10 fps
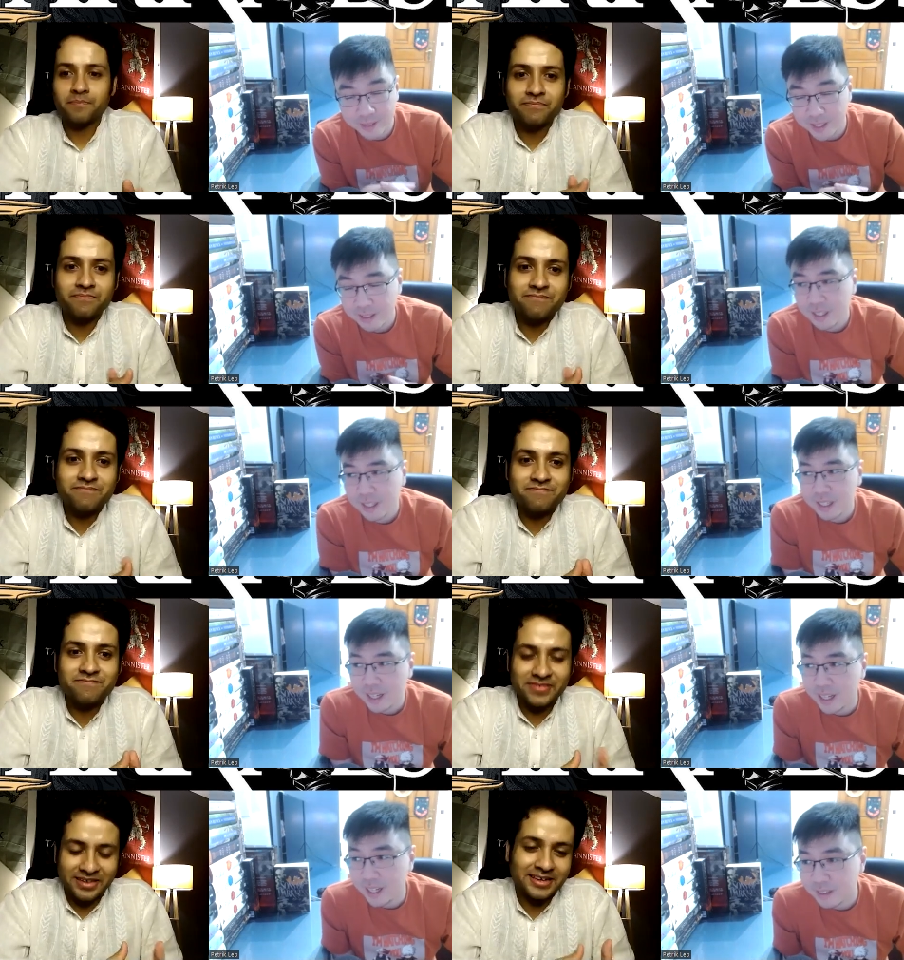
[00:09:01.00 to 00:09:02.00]
Speaker 1: right?
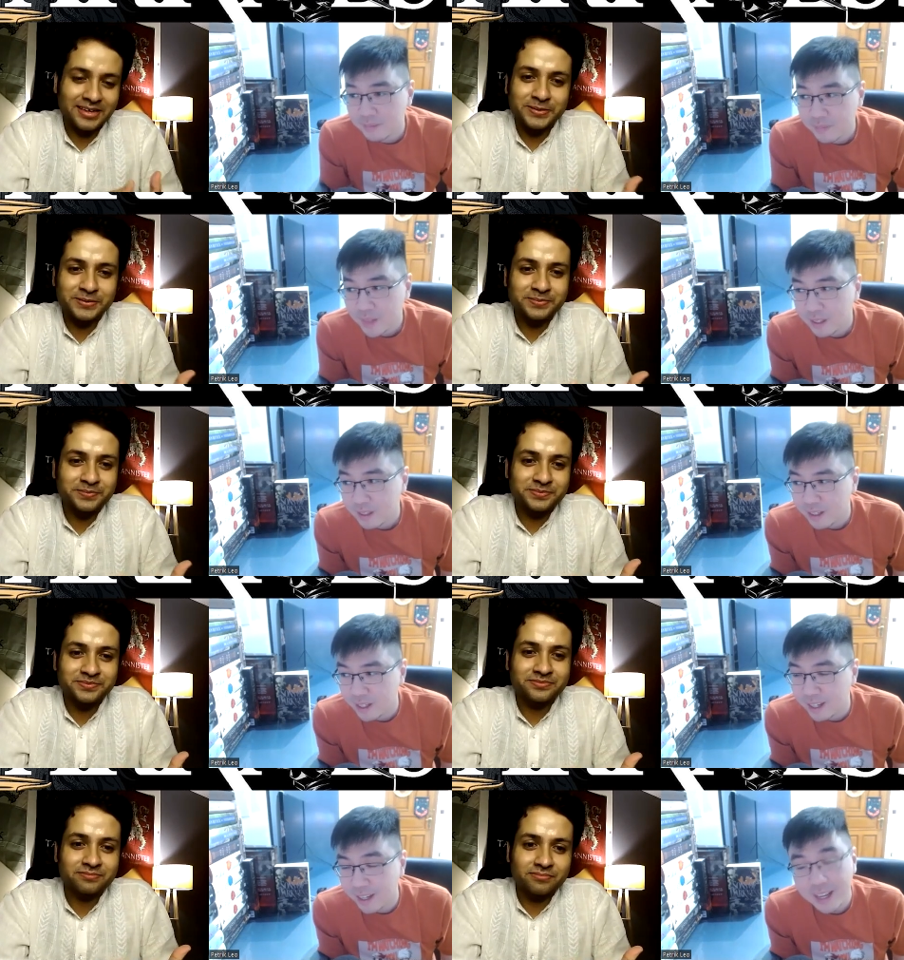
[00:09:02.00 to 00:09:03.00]
And
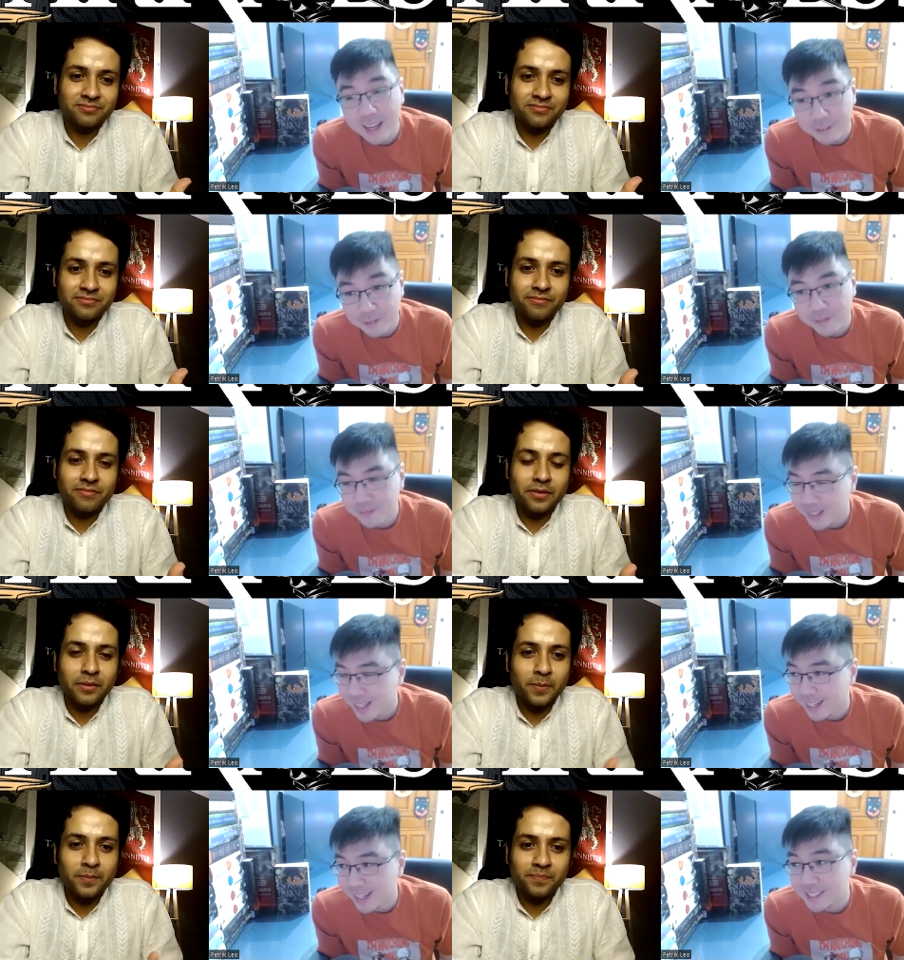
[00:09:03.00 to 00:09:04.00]
uh, if,
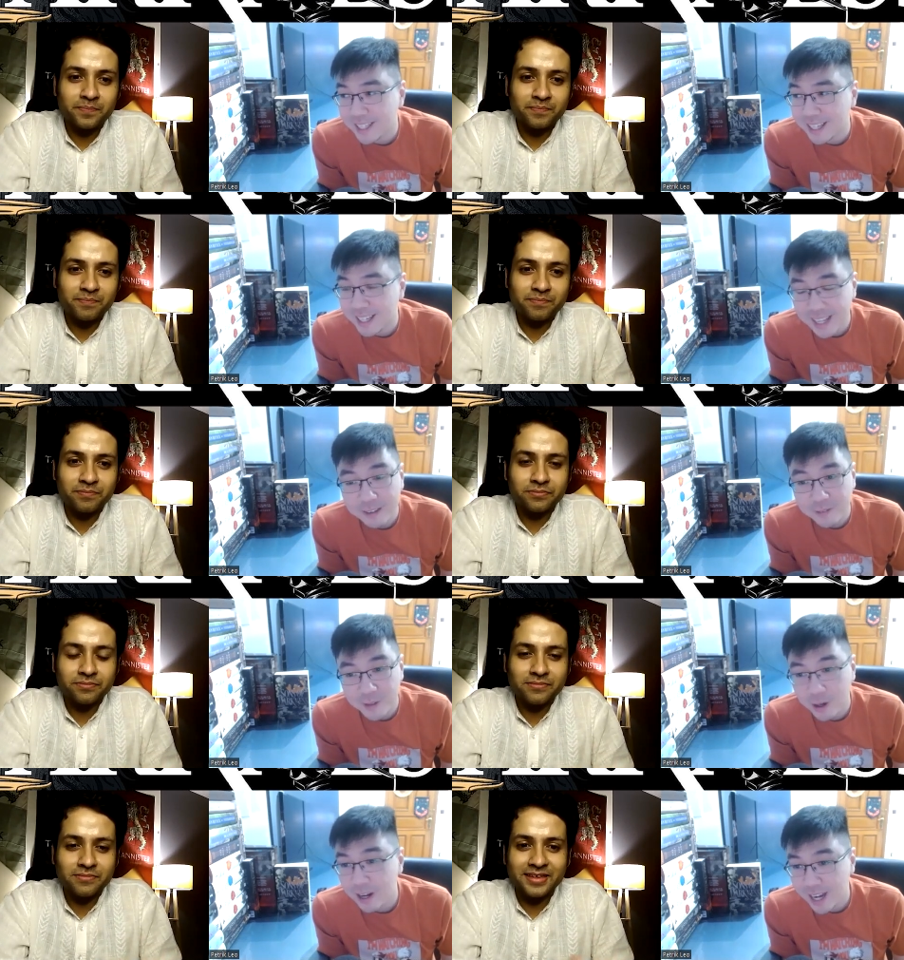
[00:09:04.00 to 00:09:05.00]
let's say, if
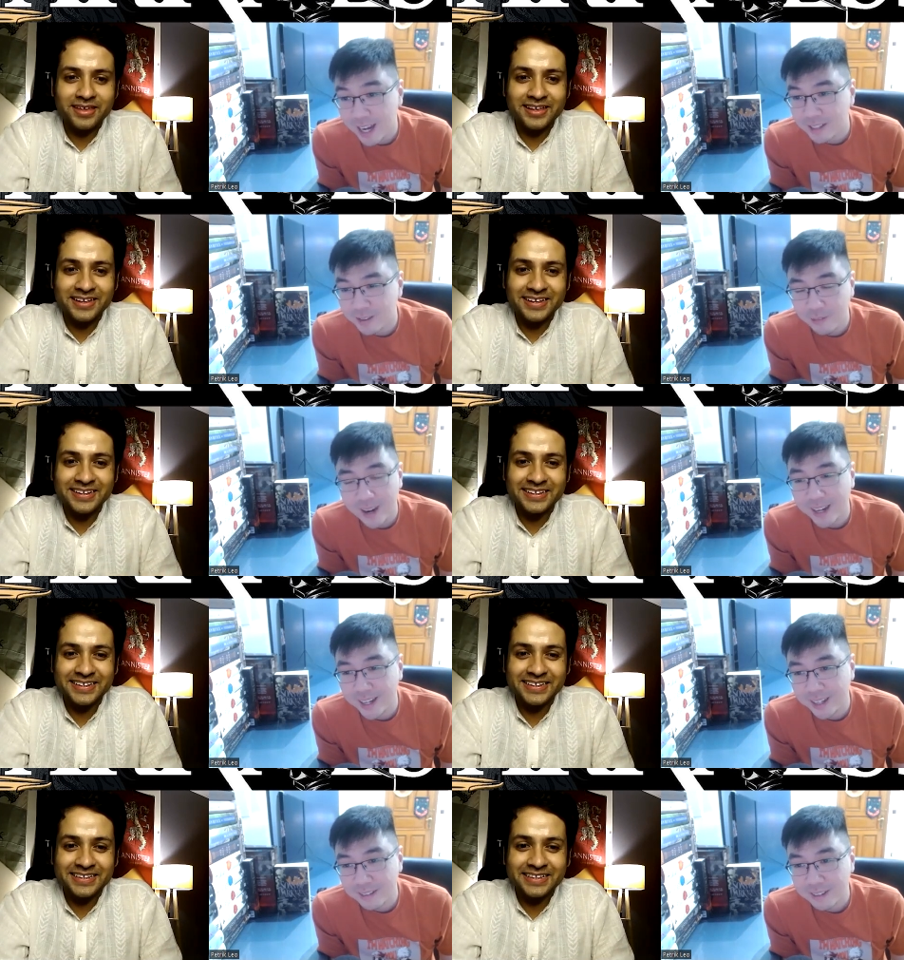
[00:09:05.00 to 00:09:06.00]
you're not
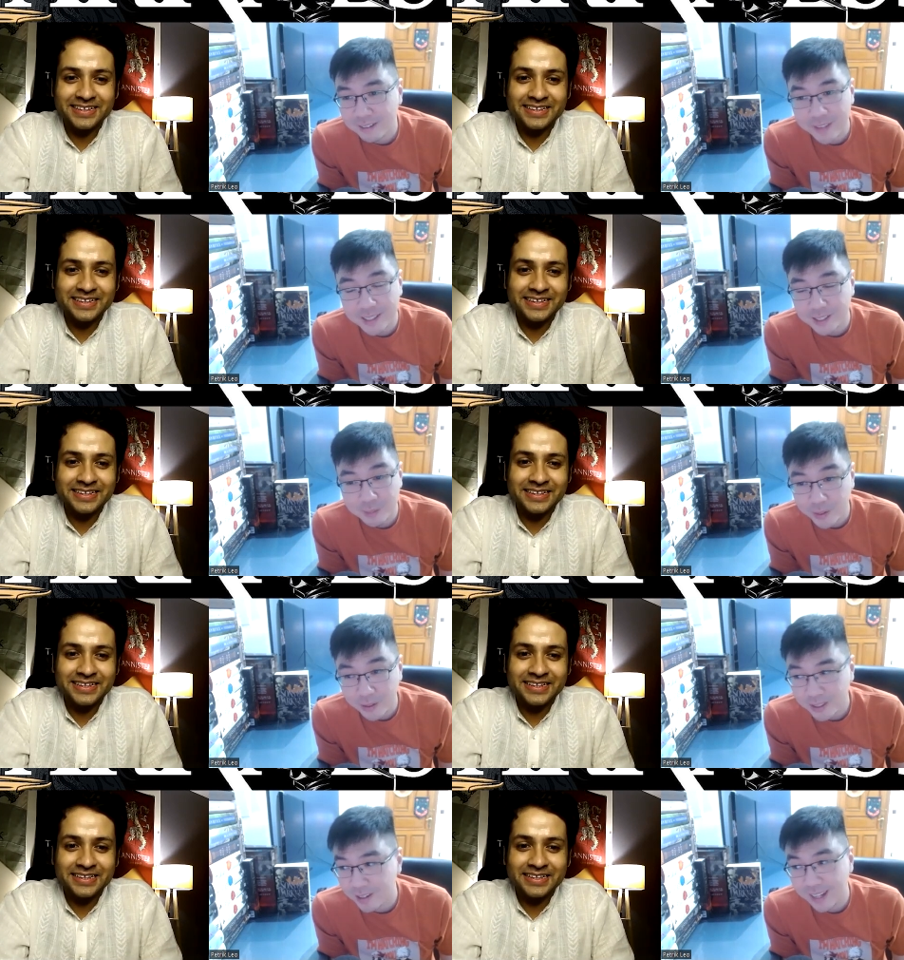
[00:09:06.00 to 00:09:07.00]
writing a fantasy
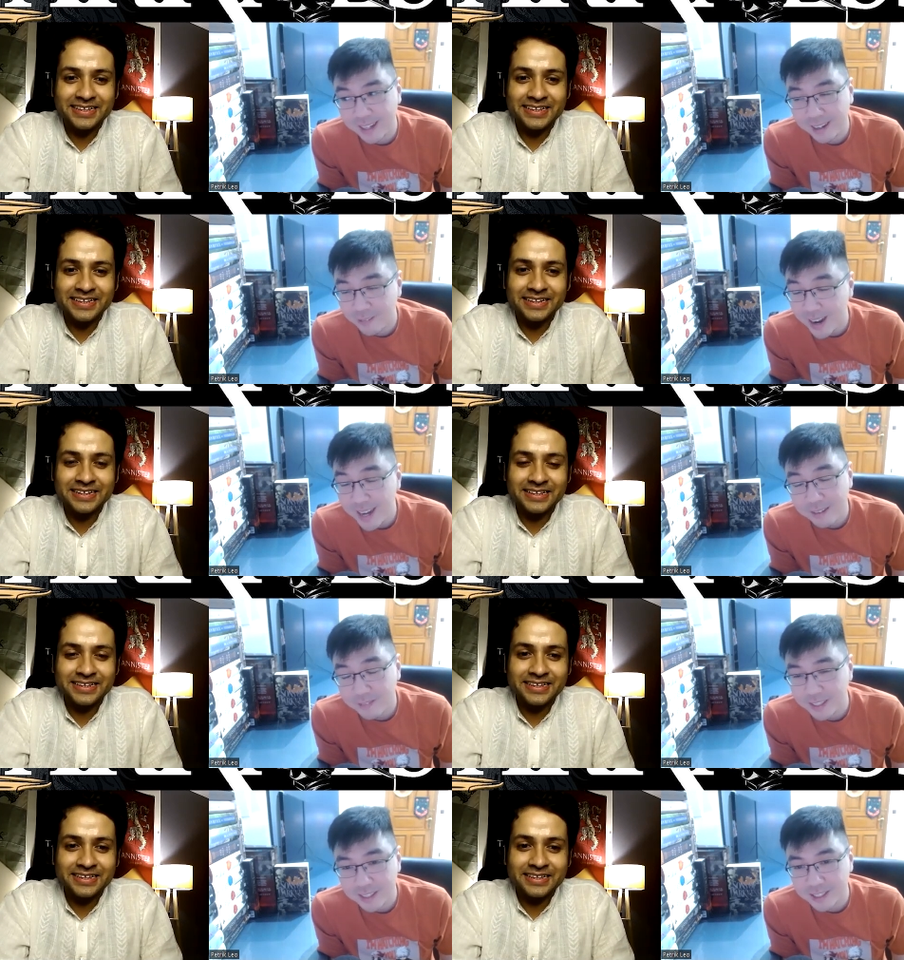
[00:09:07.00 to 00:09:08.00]
book, you're not uh, writing a
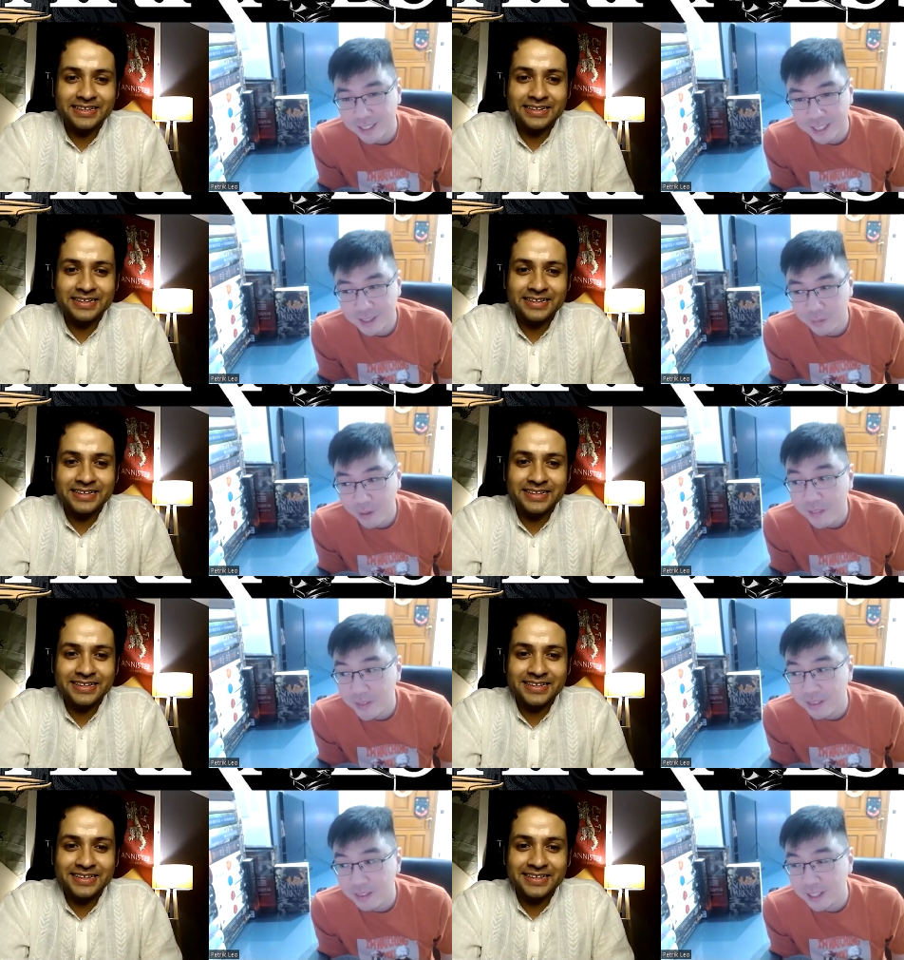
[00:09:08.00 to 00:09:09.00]
fantasy series, what
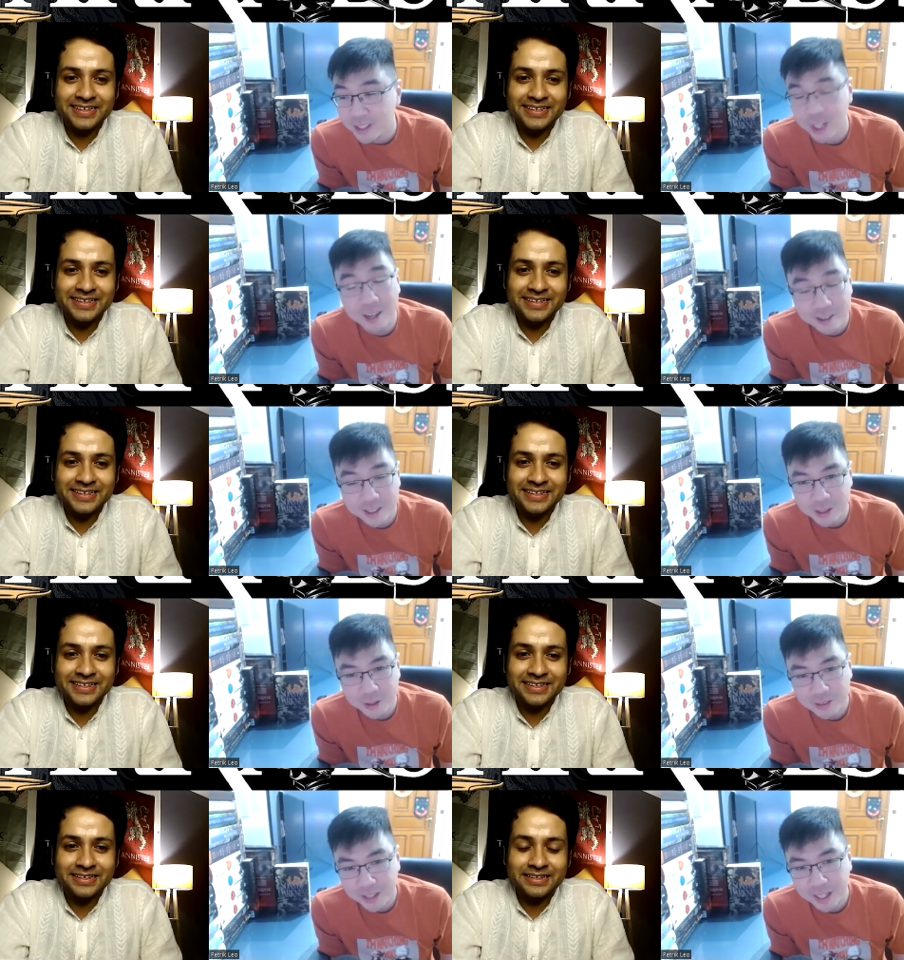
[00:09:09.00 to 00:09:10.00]
genre do
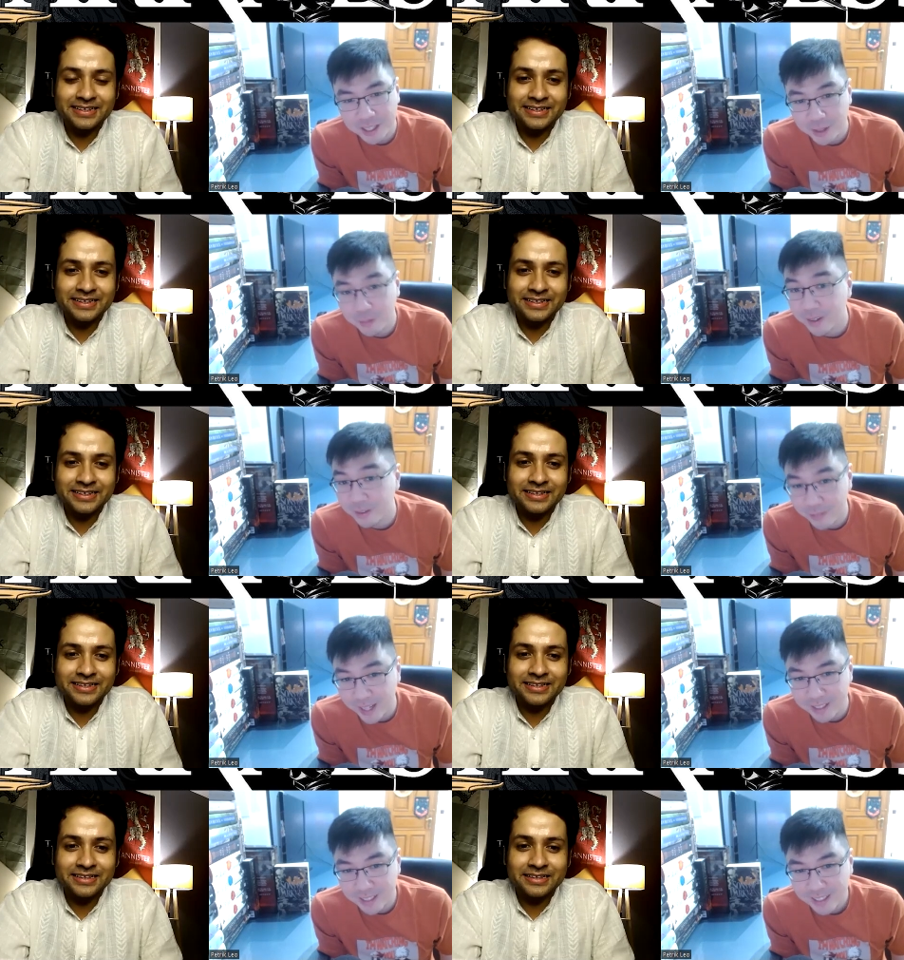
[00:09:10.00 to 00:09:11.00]
you think you will
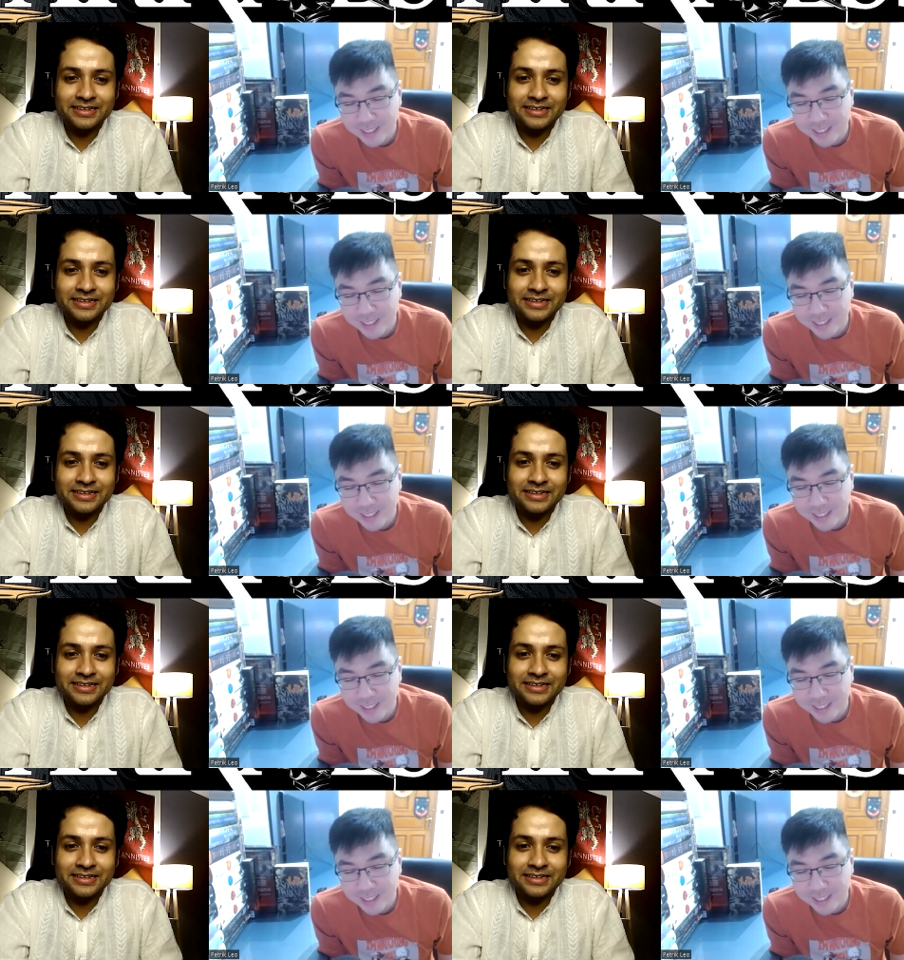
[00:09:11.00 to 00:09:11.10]
write?